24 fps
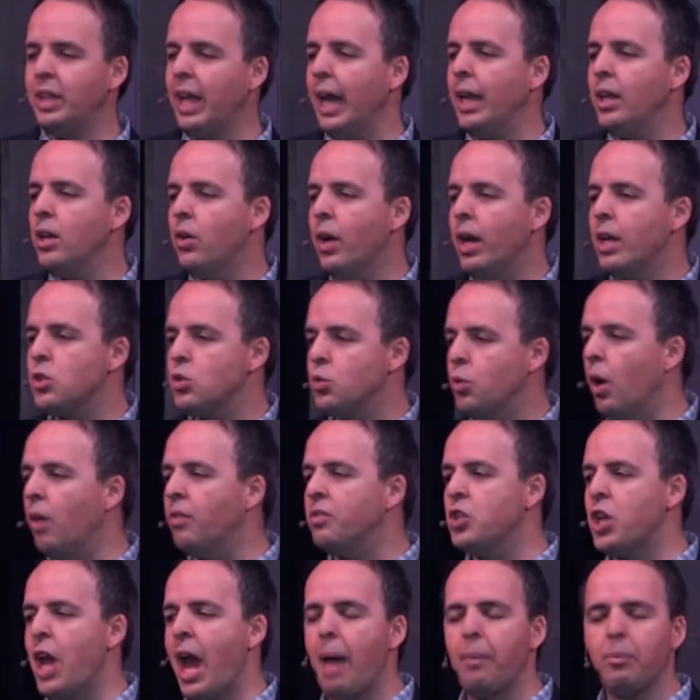Daniel has
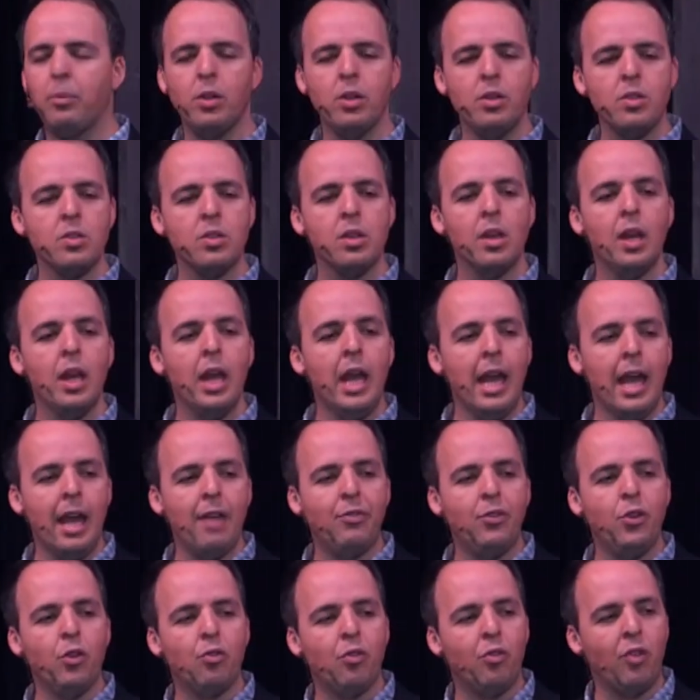12 chapters,
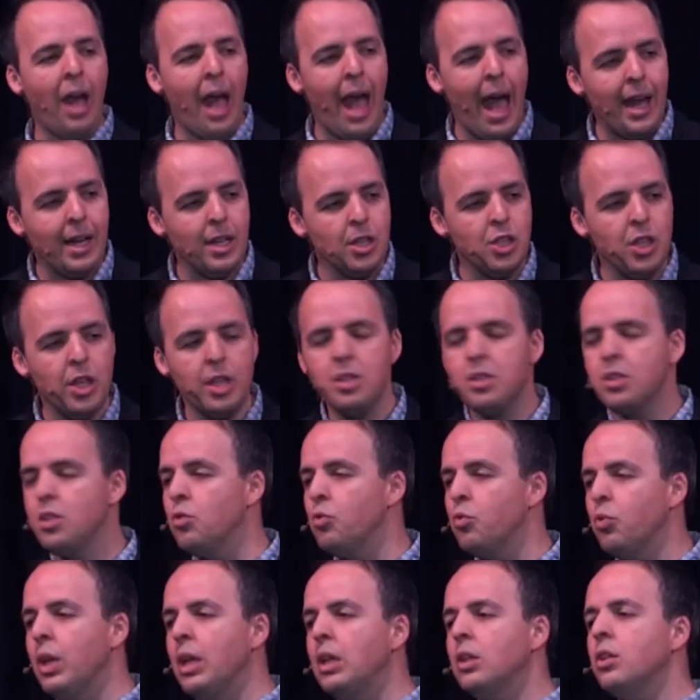if you've had a chance to
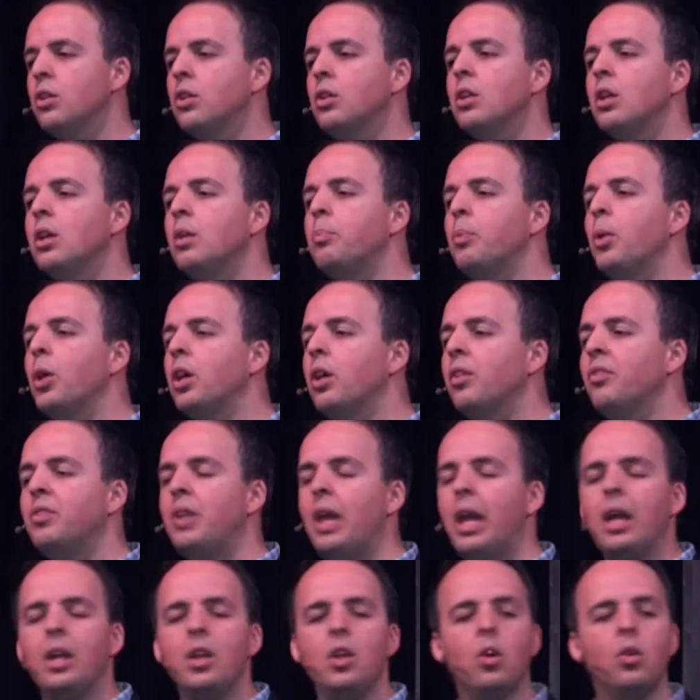read through the book of
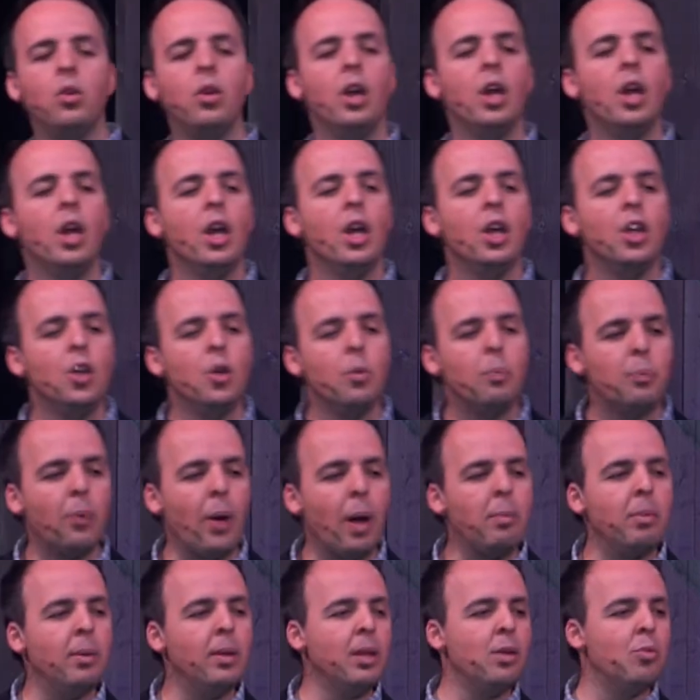Daniel, you
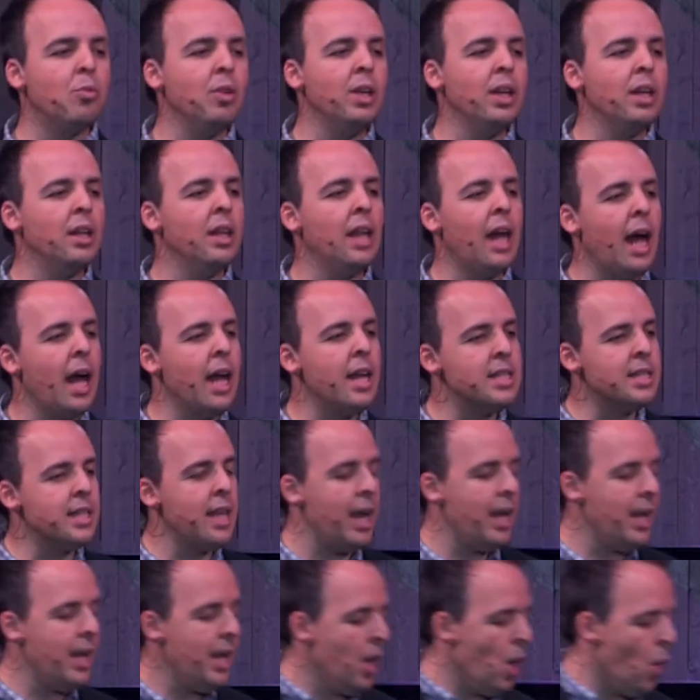probably realize that